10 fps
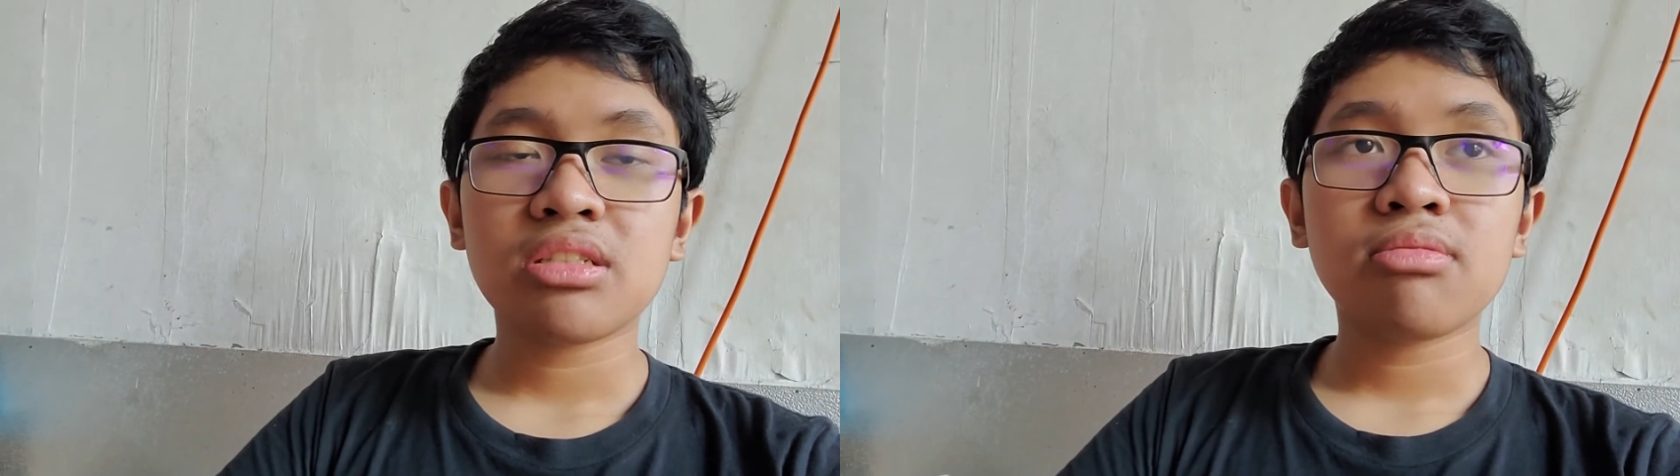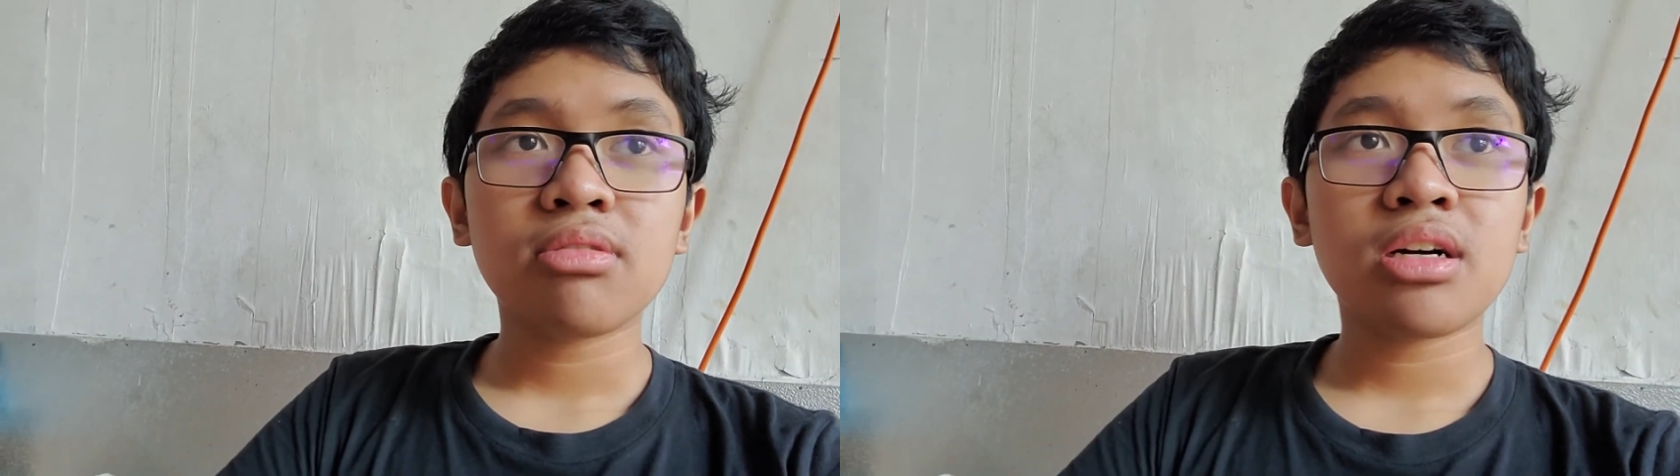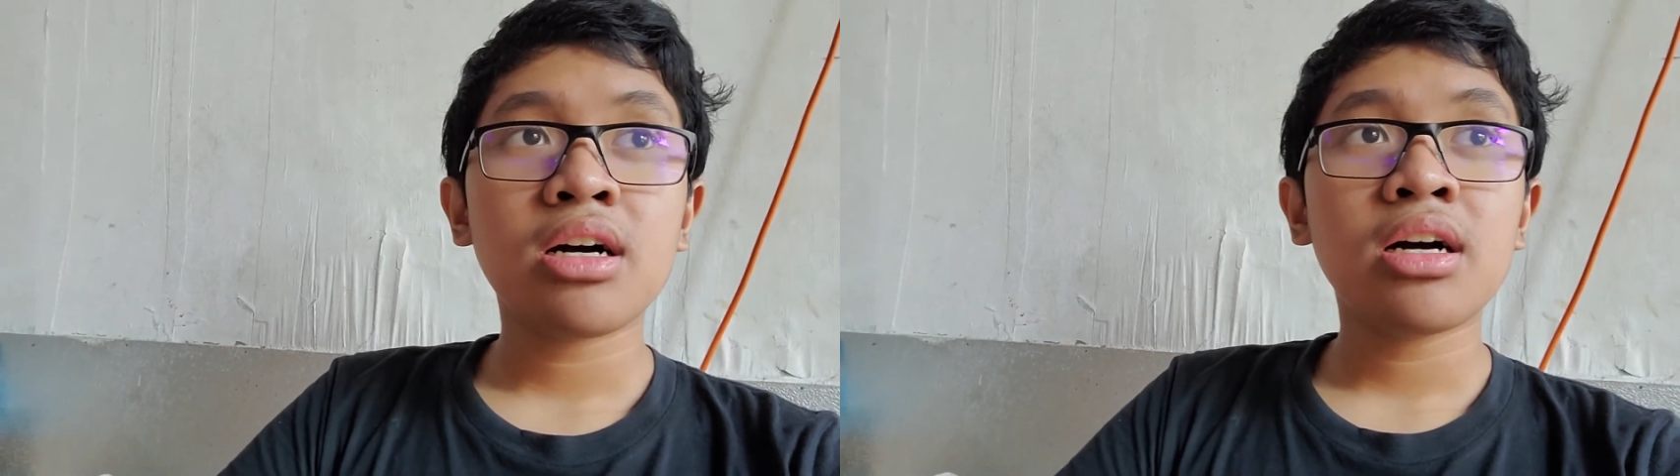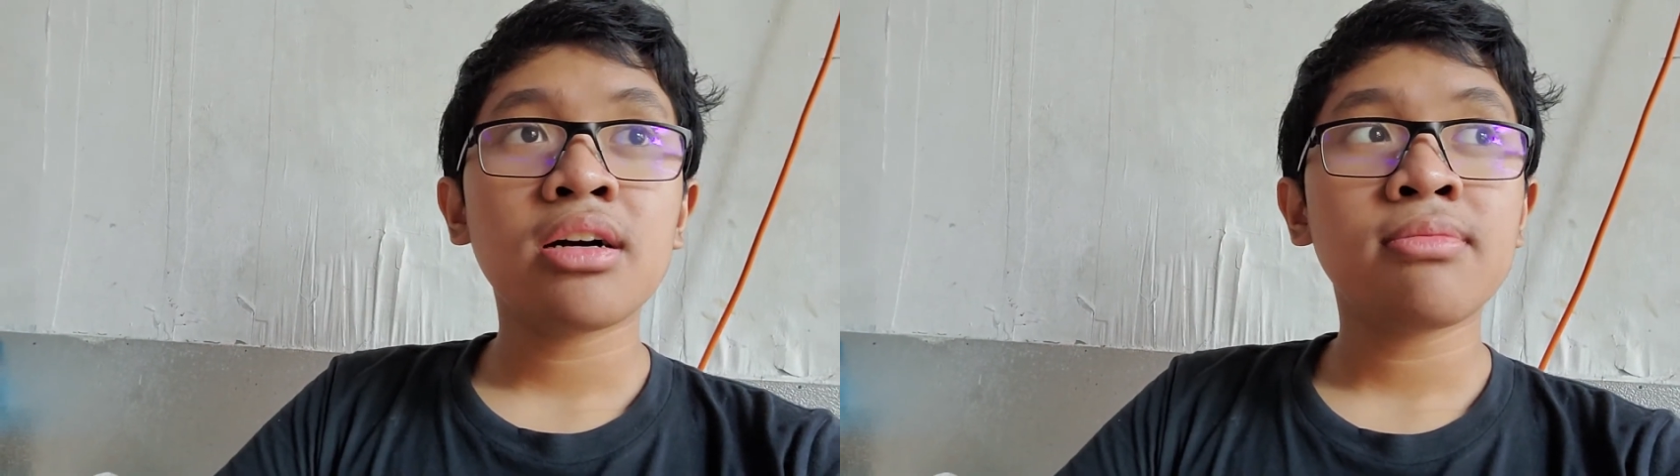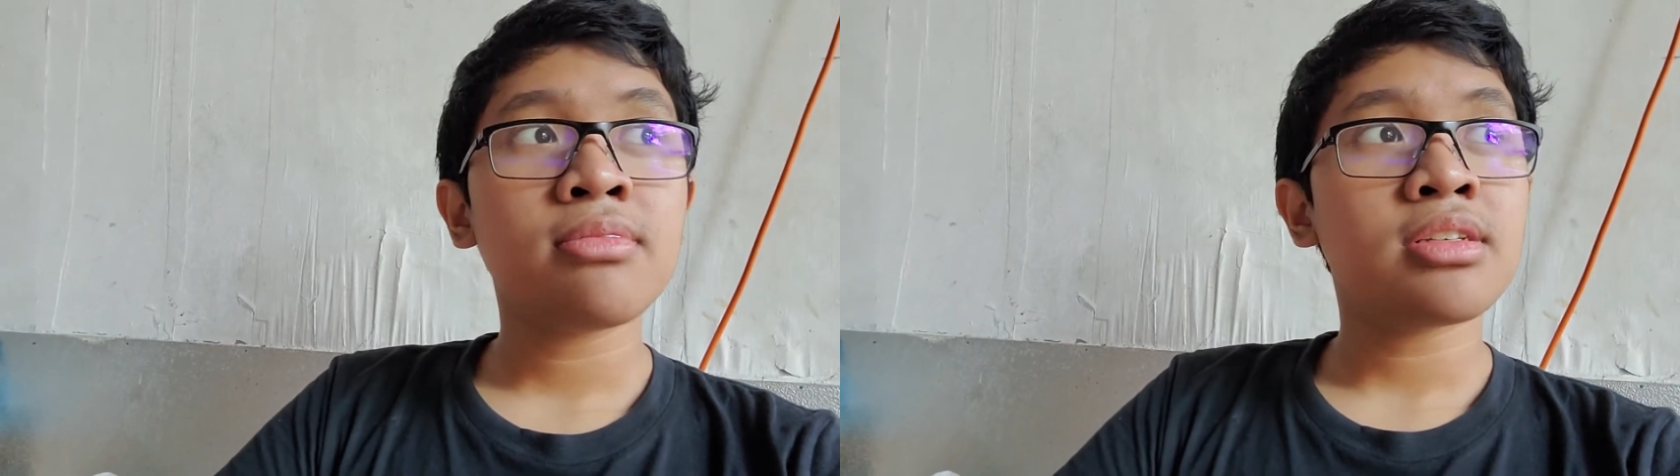
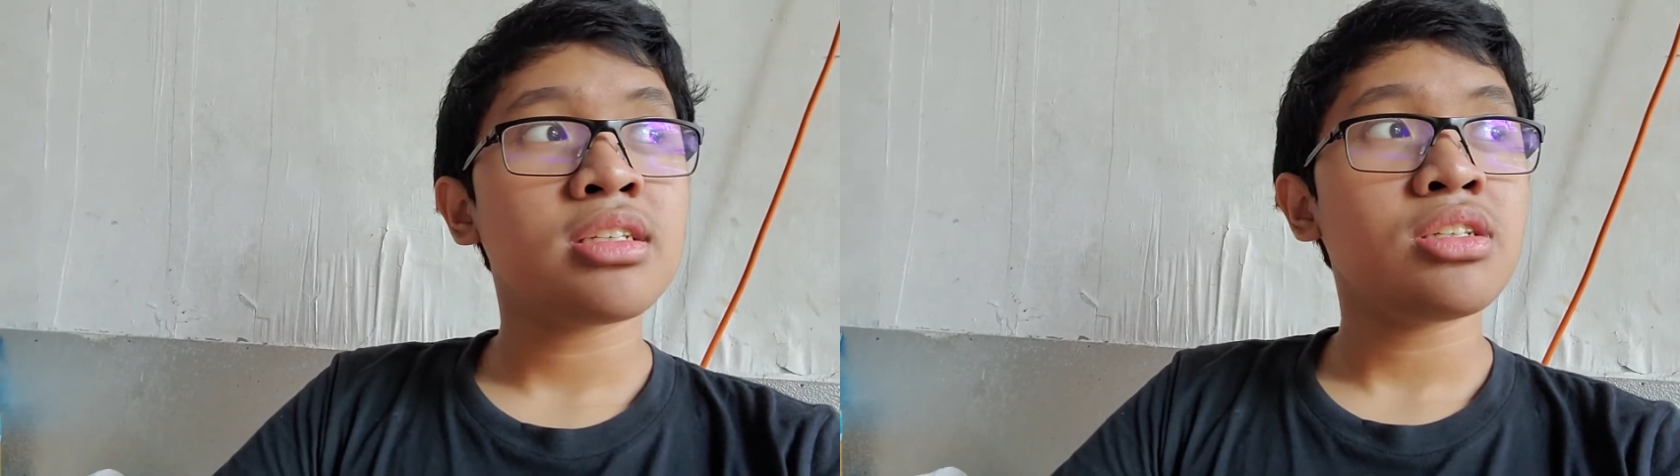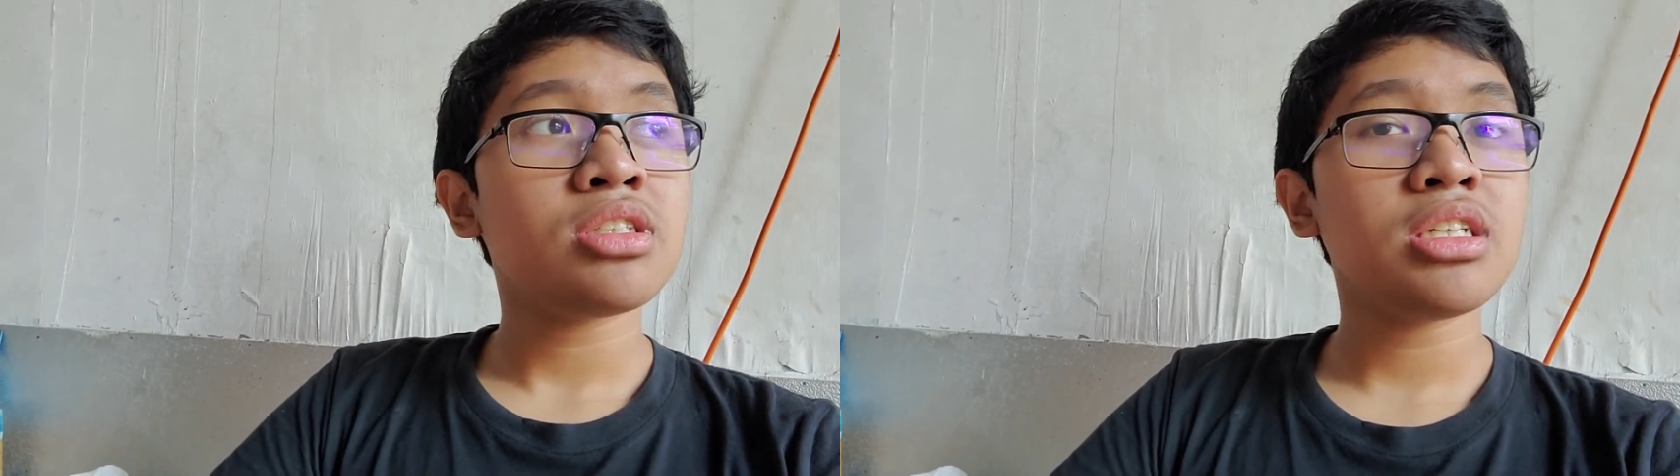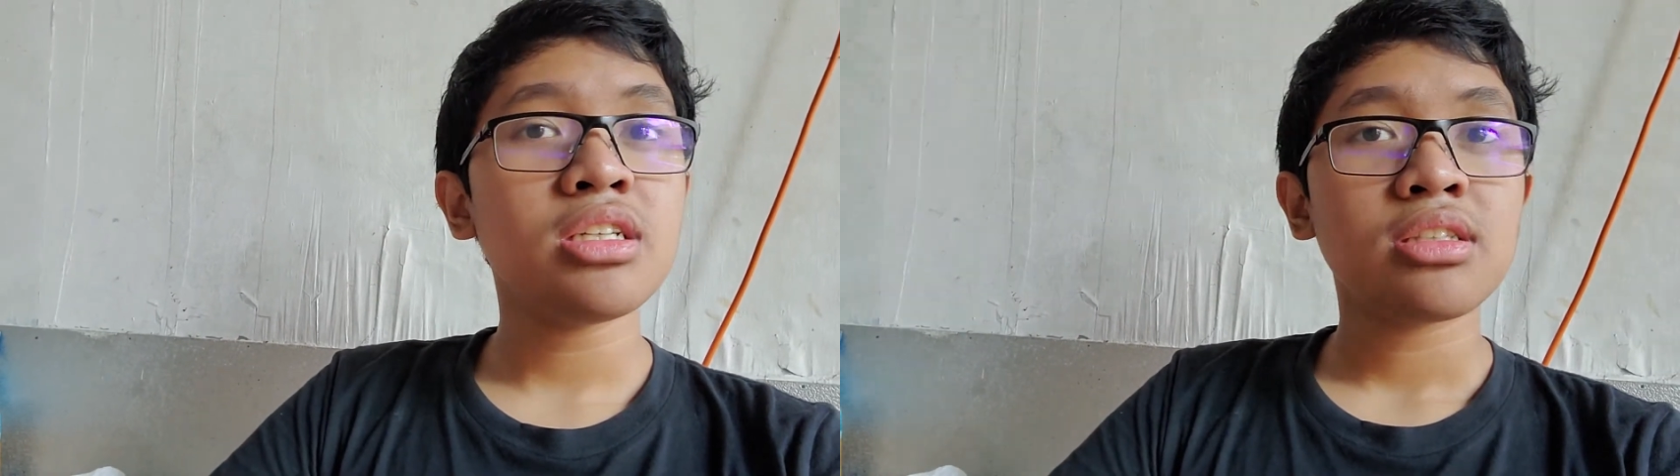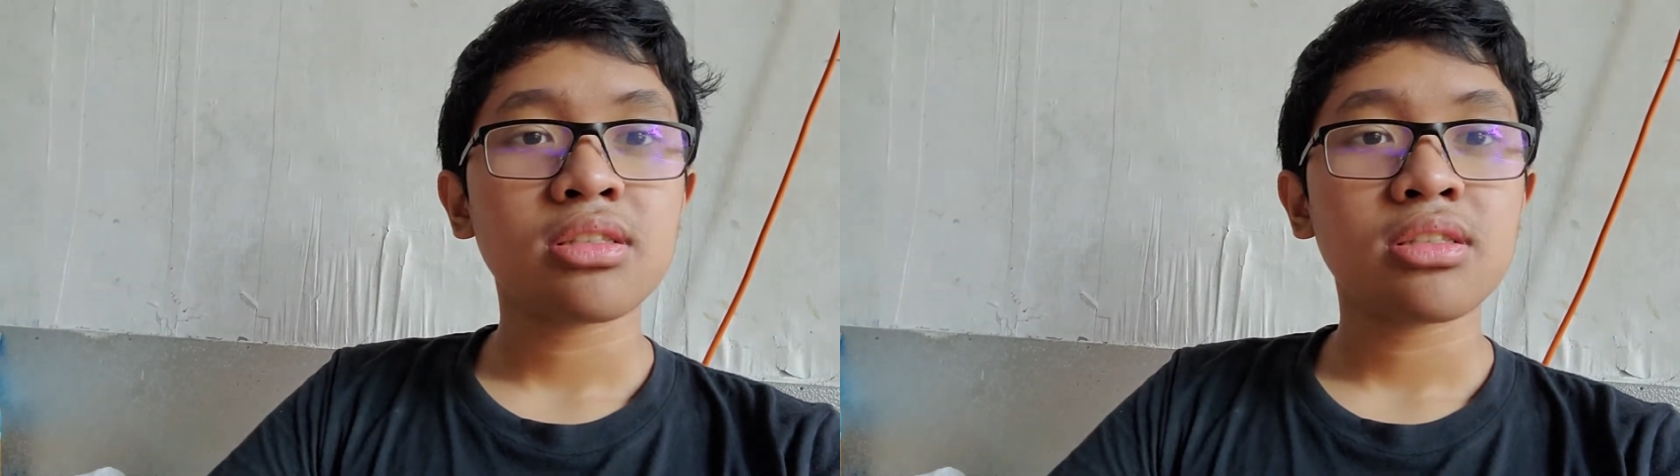you see,